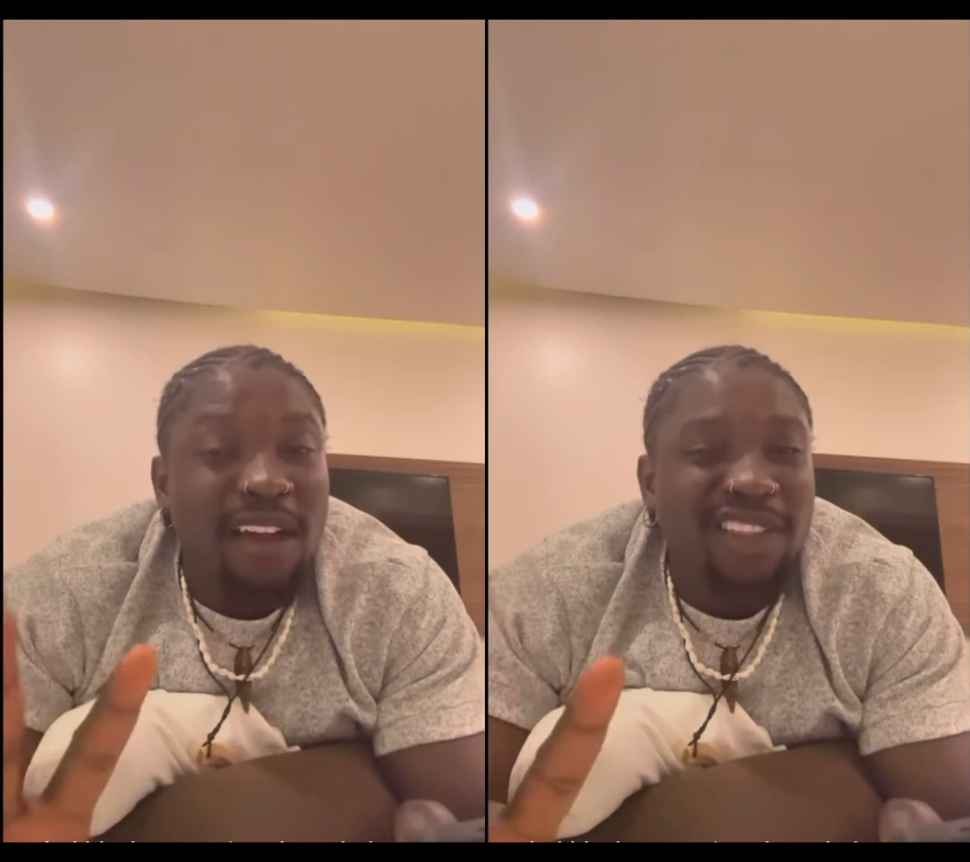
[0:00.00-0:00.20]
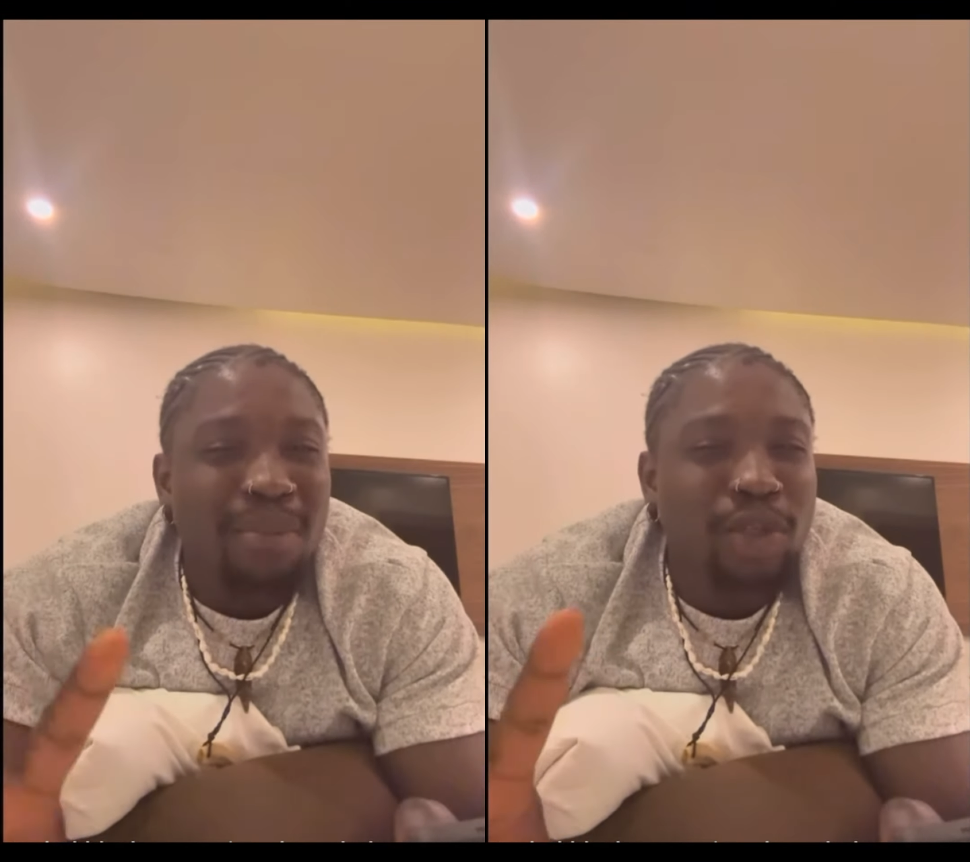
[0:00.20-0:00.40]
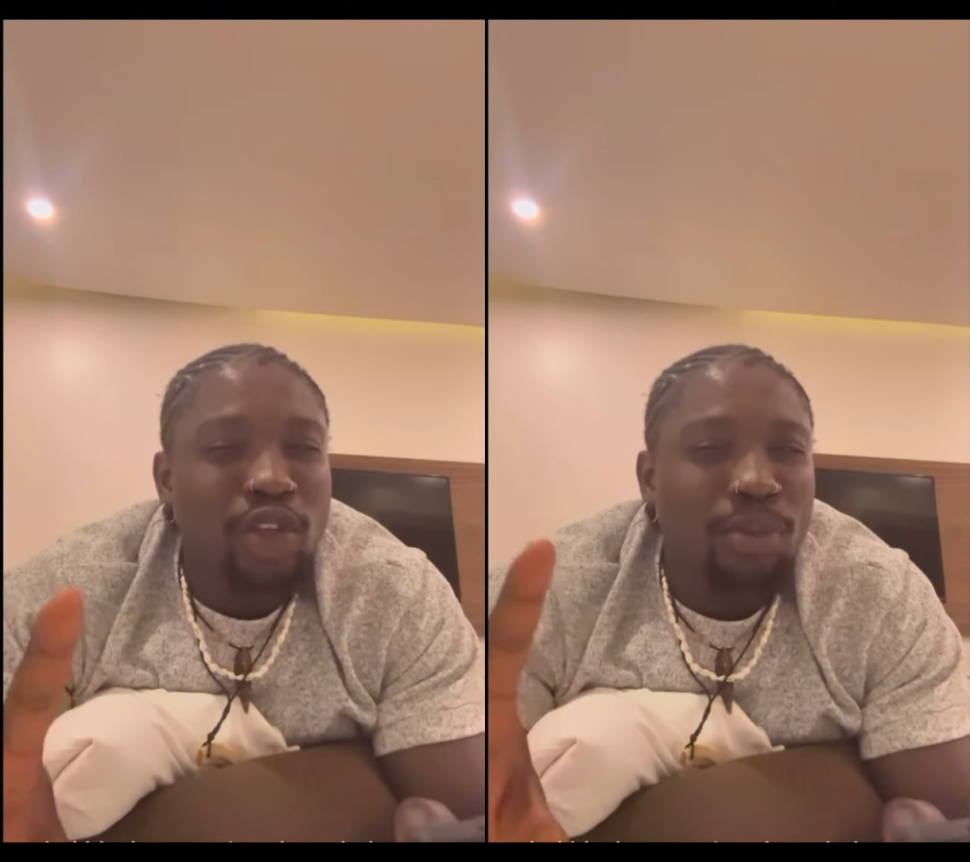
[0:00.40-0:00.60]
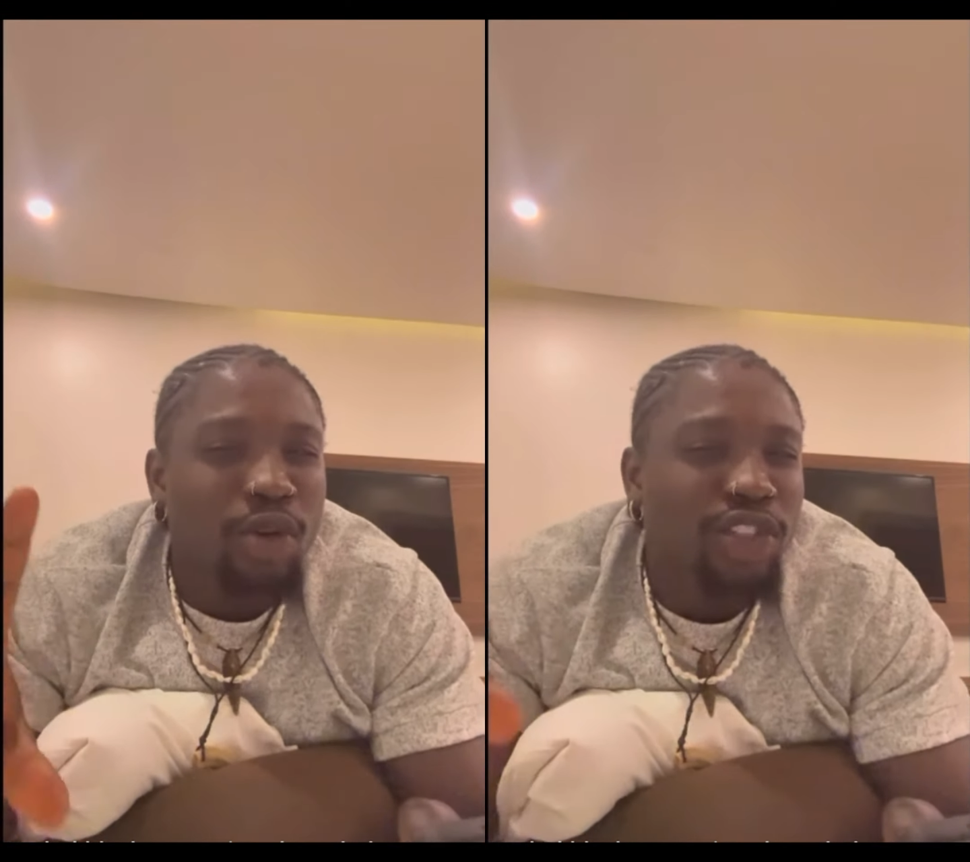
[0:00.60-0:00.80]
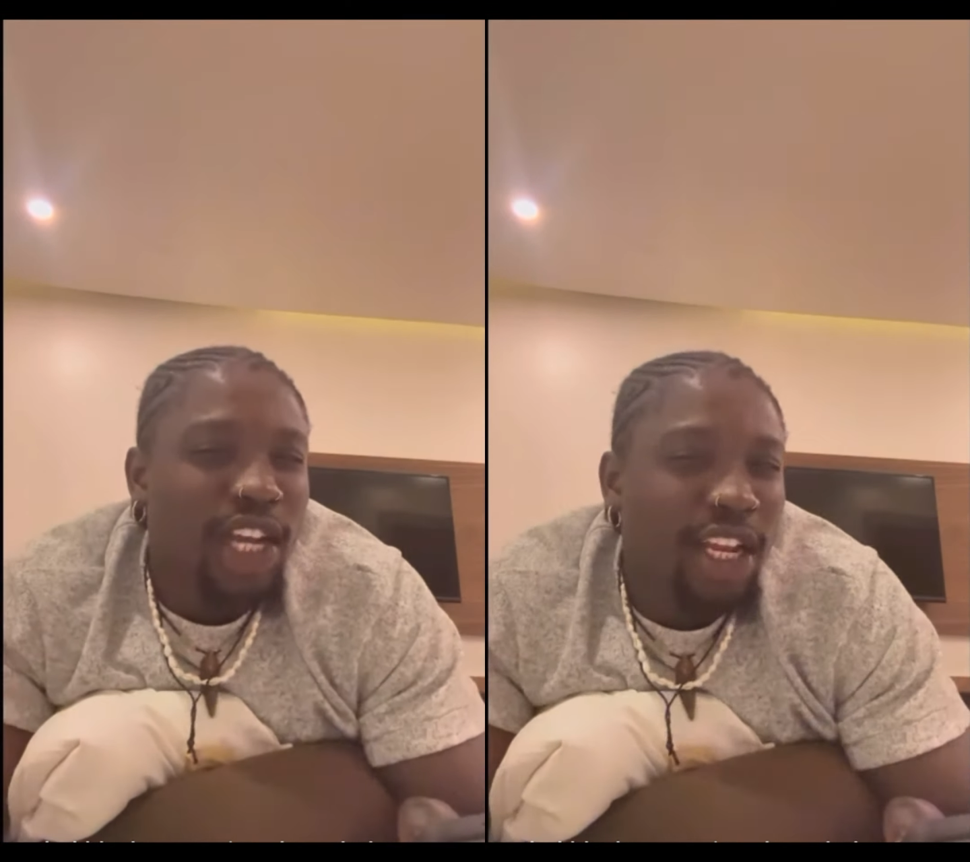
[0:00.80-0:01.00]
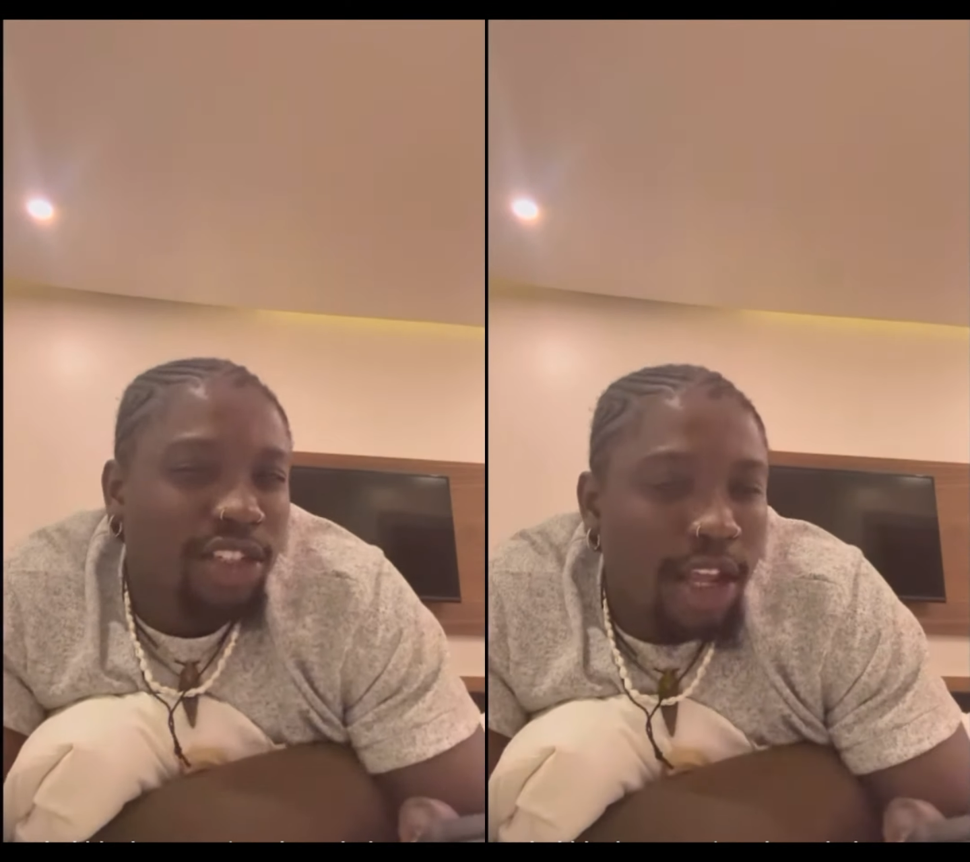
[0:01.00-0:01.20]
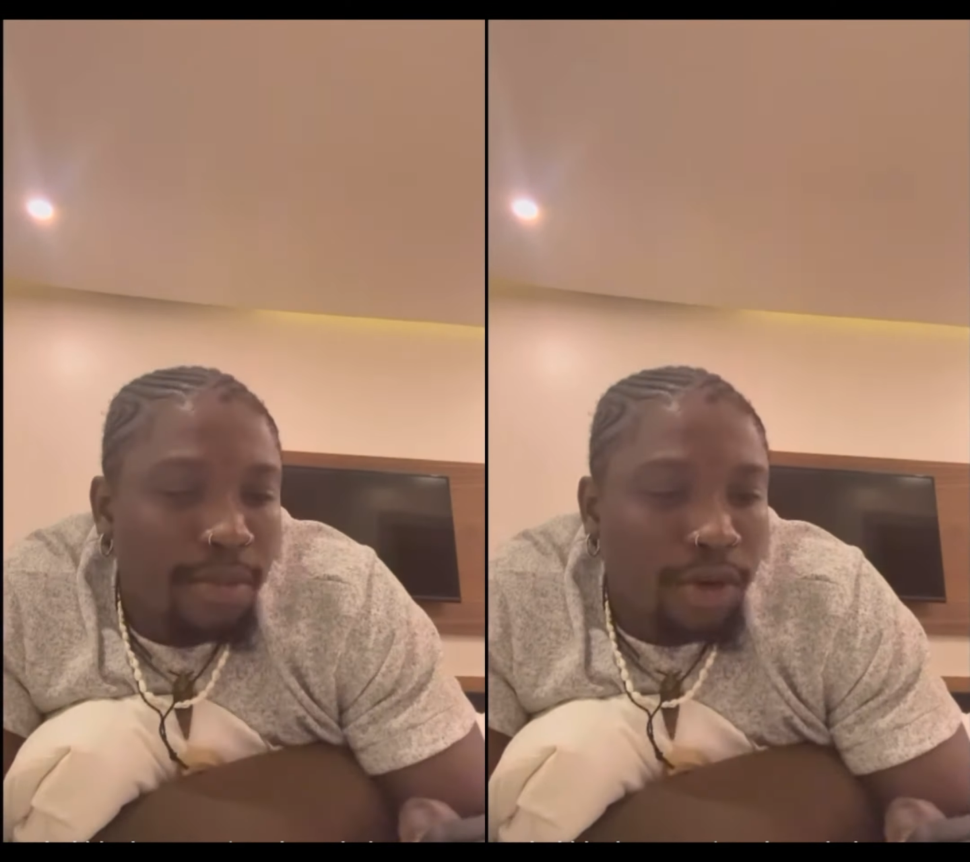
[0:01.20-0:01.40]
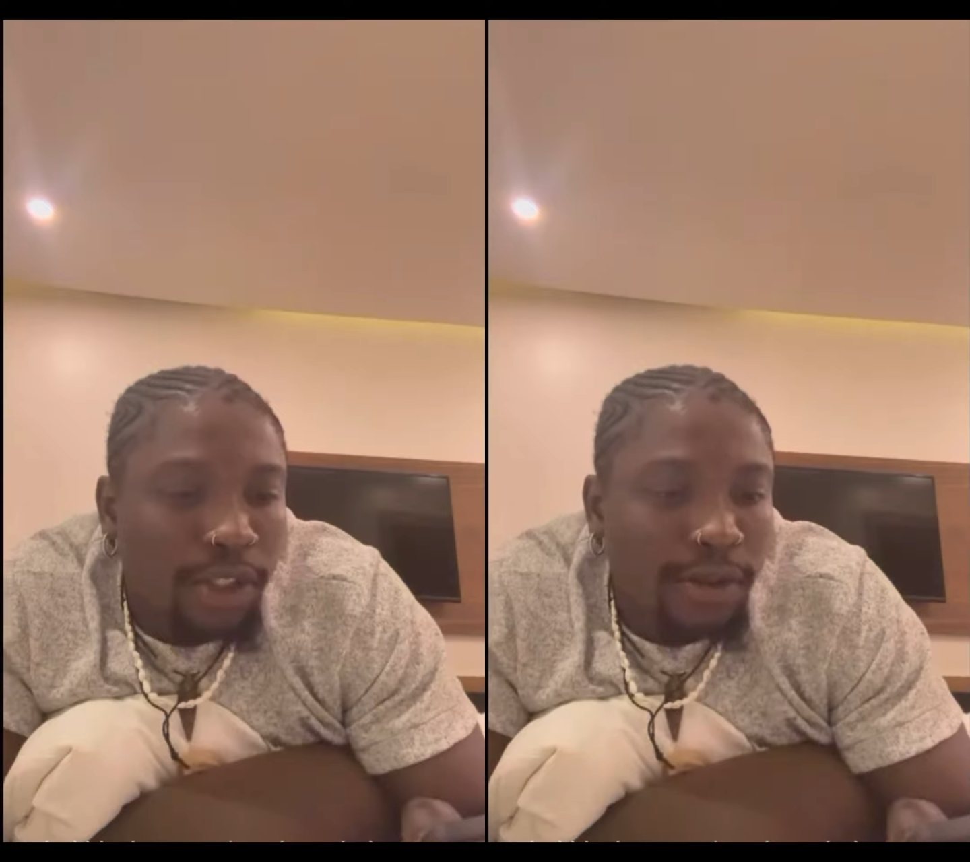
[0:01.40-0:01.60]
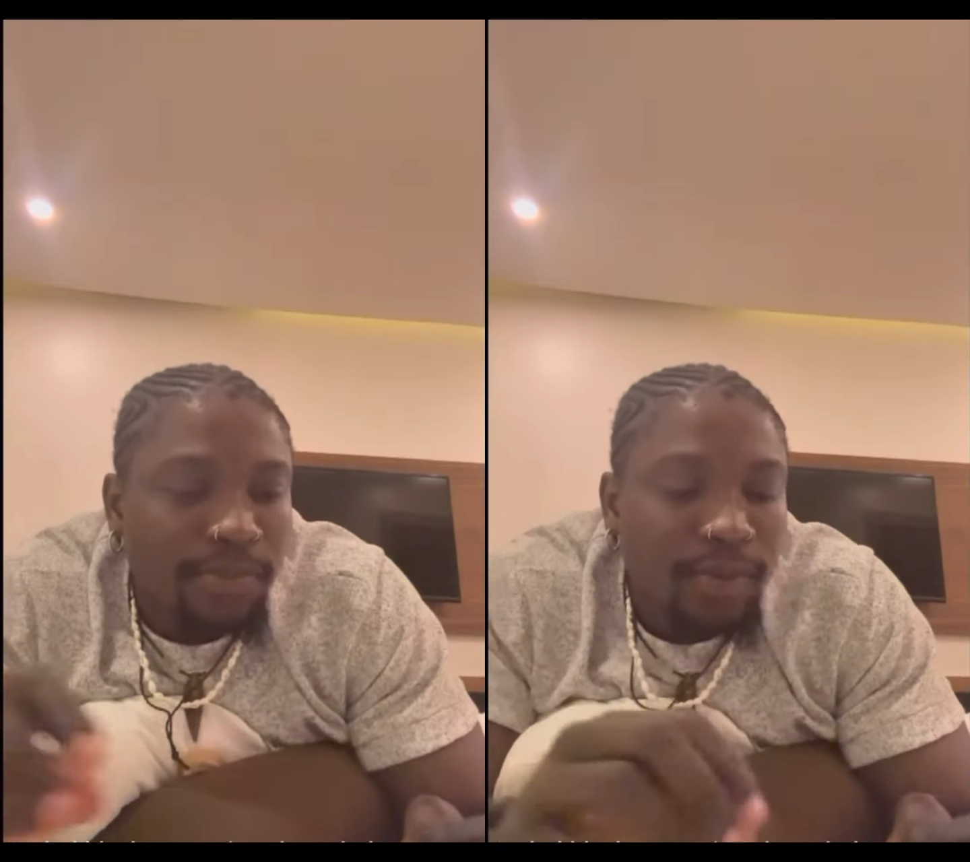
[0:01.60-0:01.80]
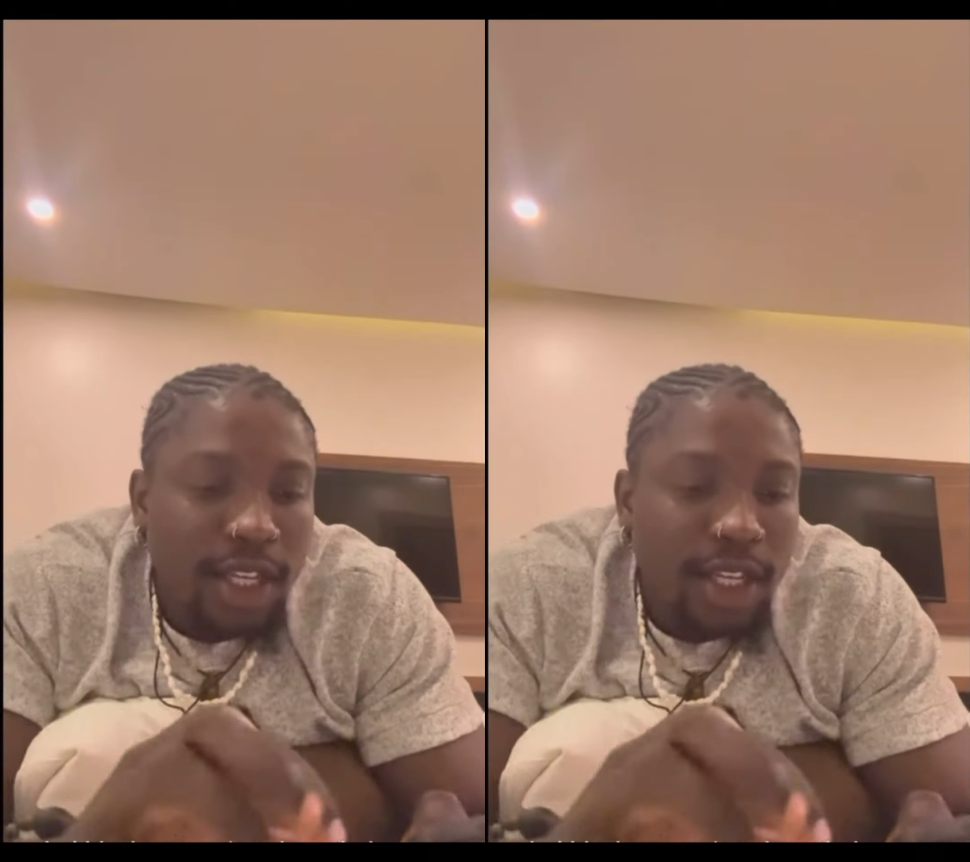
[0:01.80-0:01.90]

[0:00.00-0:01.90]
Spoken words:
After Bishop don't charge them money.